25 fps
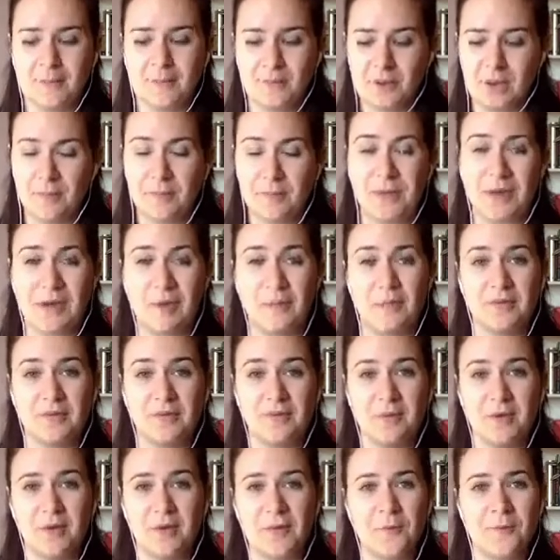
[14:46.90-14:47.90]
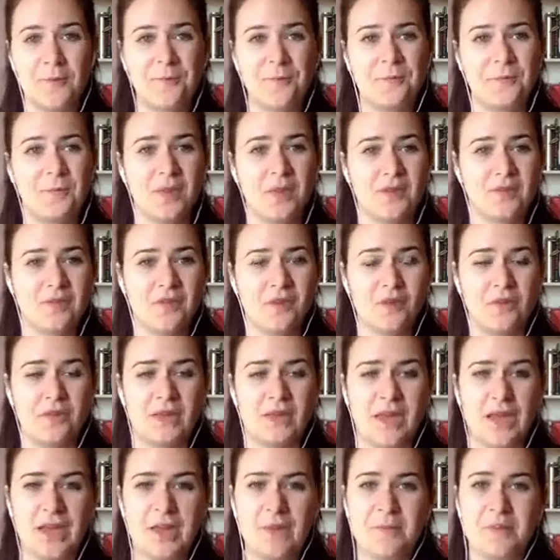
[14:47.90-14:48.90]
coming up as well. So
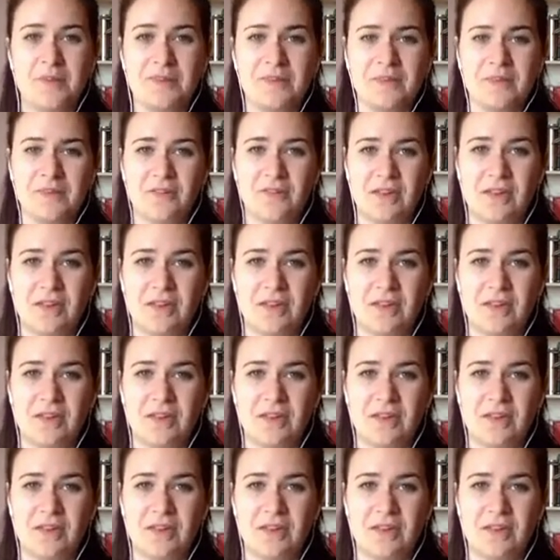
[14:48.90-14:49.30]
the aim is just